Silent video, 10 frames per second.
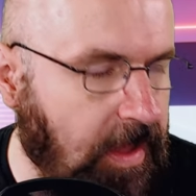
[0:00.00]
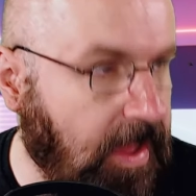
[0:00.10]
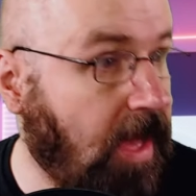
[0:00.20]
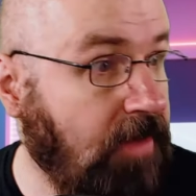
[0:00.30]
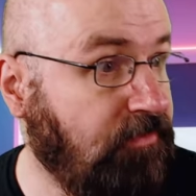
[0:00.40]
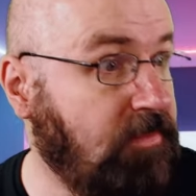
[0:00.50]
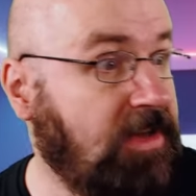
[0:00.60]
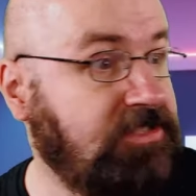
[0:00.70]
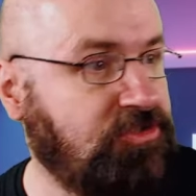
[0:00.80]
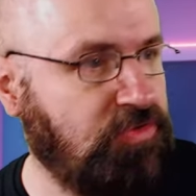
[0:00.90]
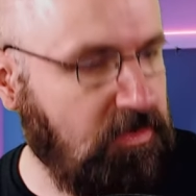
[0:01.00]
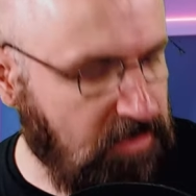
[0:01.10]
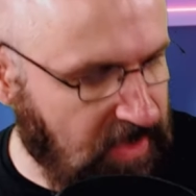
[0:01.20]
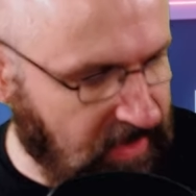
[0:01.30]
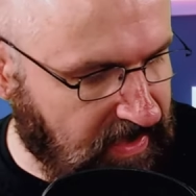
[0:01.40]
I have my
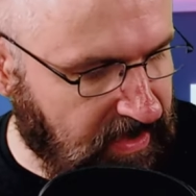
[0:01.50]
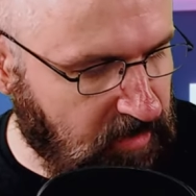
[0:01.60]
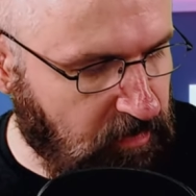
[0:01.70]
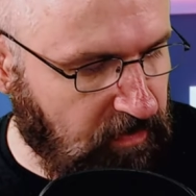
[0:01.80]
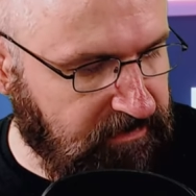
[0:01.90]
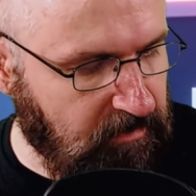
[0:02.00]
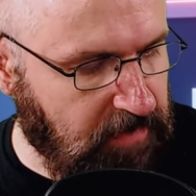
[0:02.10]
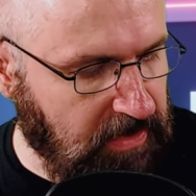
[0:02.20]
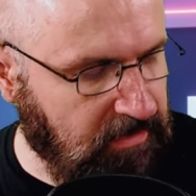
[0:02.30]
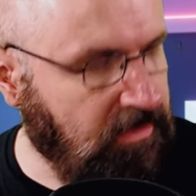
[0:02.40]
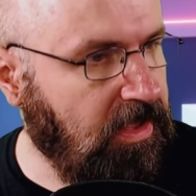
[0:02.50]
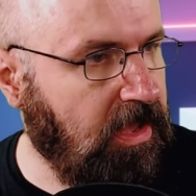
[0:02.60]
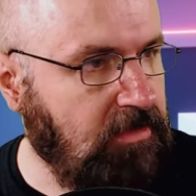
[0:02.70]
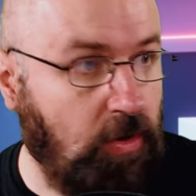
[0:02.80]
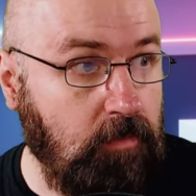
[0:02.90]
Stream Deck. I can press a button
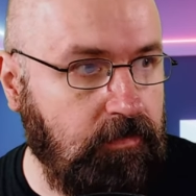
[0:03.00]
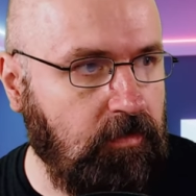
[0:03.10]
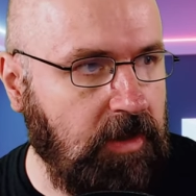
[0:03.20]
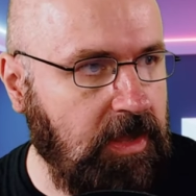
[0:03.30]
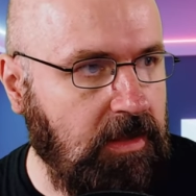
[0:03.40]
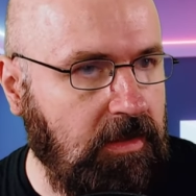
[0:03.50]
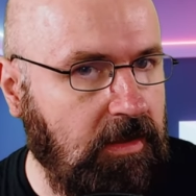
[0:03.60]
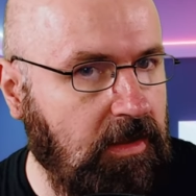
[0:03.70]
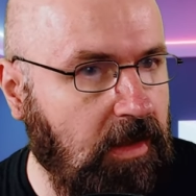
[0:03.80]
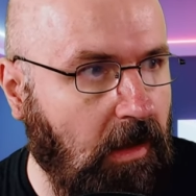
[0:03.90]
and hopefully.